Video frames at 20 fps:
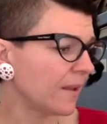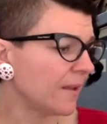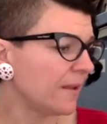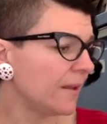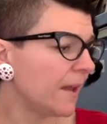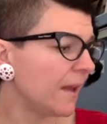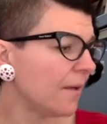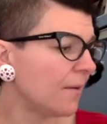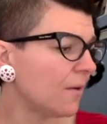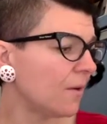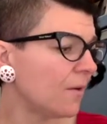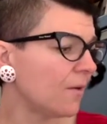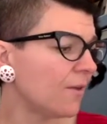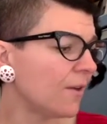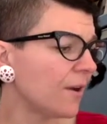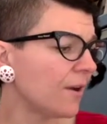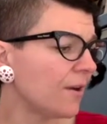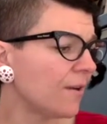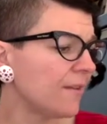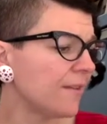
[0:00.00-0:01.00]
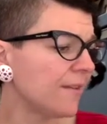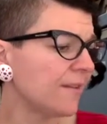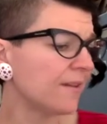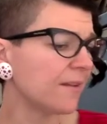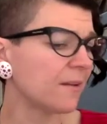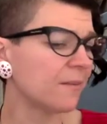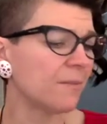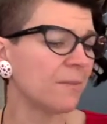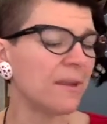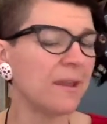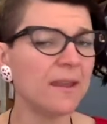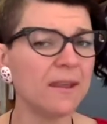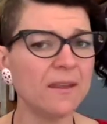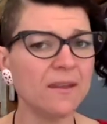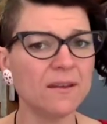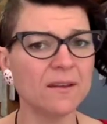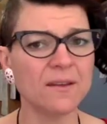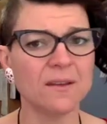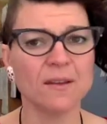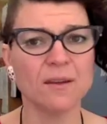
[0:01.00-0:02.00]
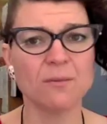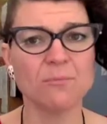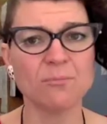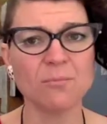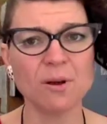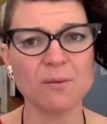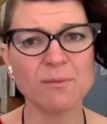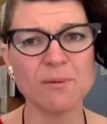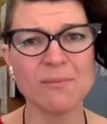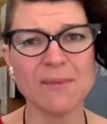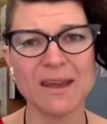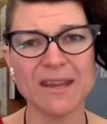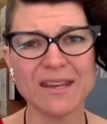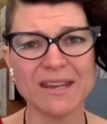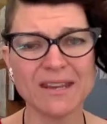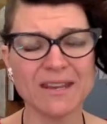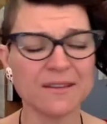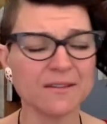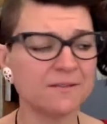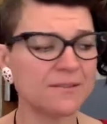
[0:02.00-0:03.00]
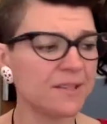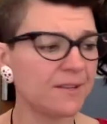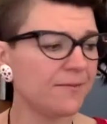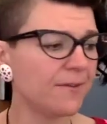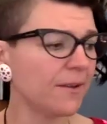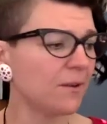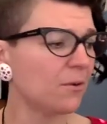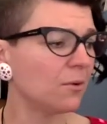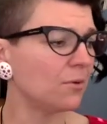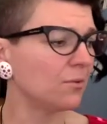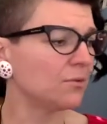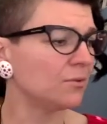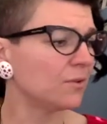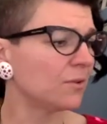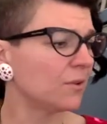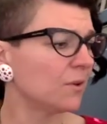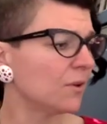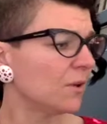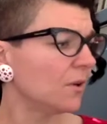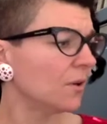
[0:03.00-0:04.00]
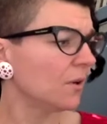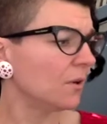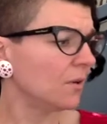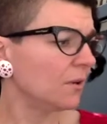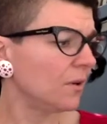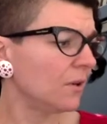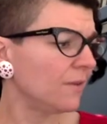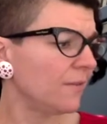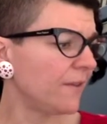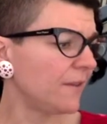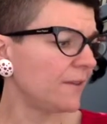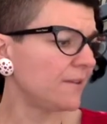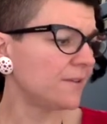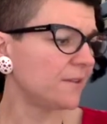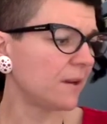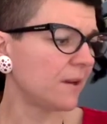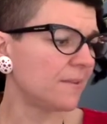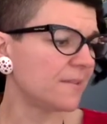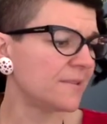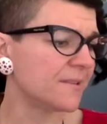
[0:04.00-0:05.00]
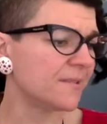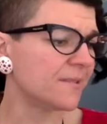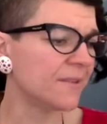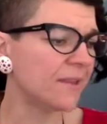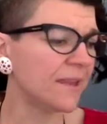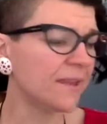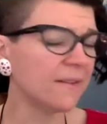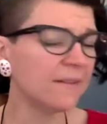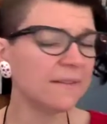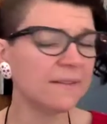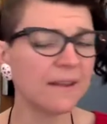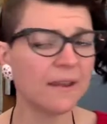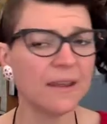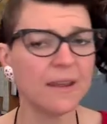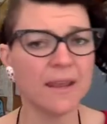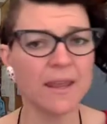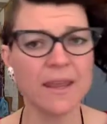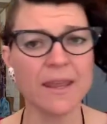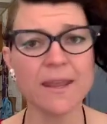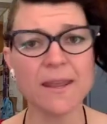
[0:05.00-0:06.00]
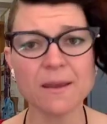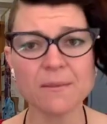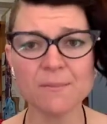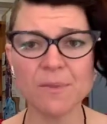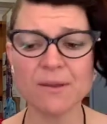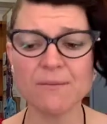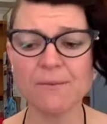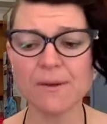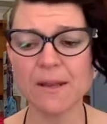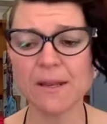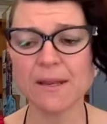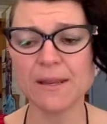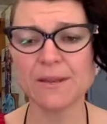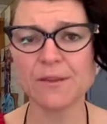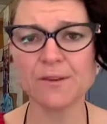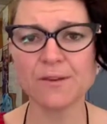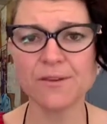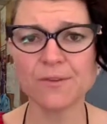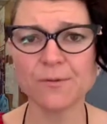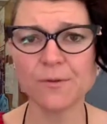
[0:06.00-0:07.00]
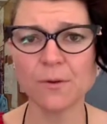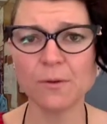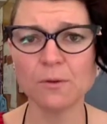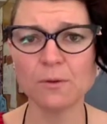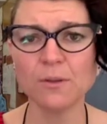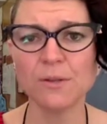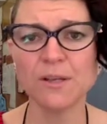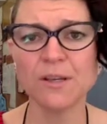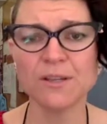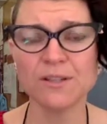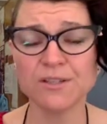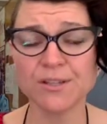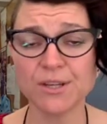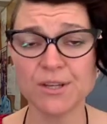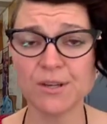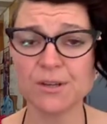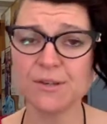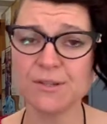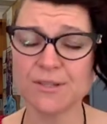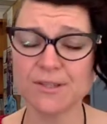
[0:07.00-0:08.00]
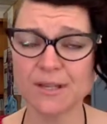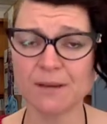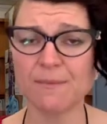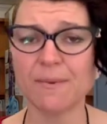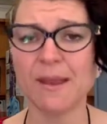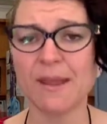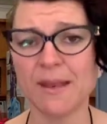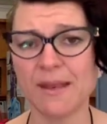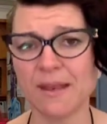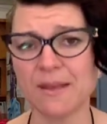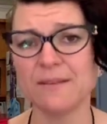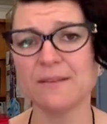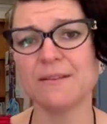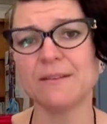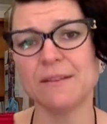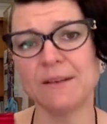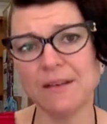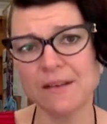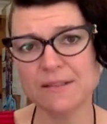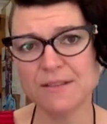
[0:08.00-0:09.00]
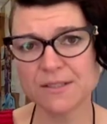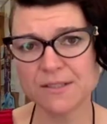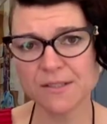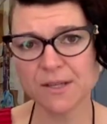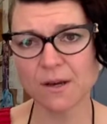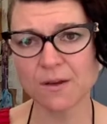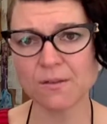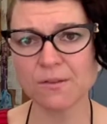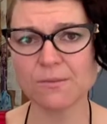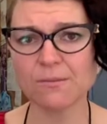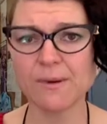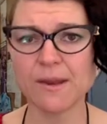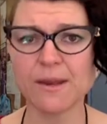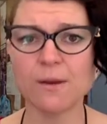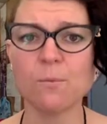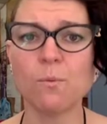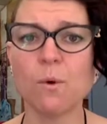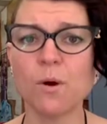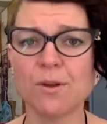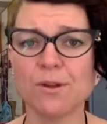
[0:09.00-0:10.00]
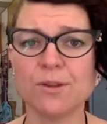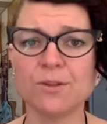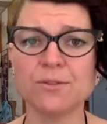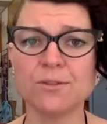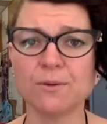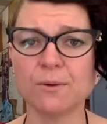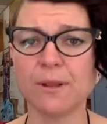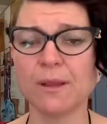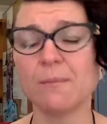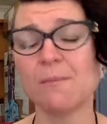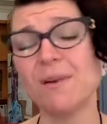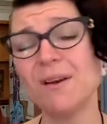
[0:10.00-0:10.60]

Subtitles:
Now, although this can be problematic, difficult, all of those types of things, it can be really useful to use subheadings to tell the reader what you're doing.